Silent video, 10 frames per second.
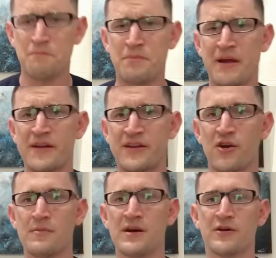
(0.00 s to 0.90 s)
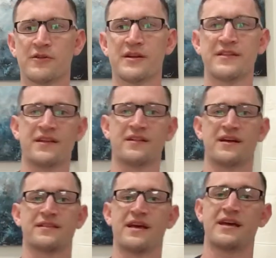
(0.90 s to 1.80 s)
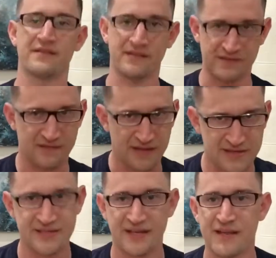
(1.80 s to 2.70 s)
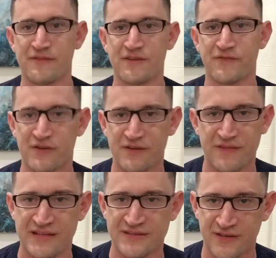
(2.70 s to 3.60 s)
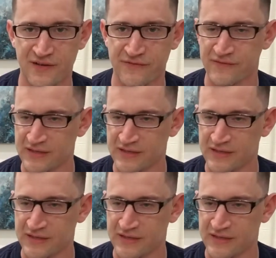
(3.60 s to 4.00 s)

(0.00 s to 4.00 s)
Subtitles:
Perry Como or anything like that. Like I said, even if you're into that stuff,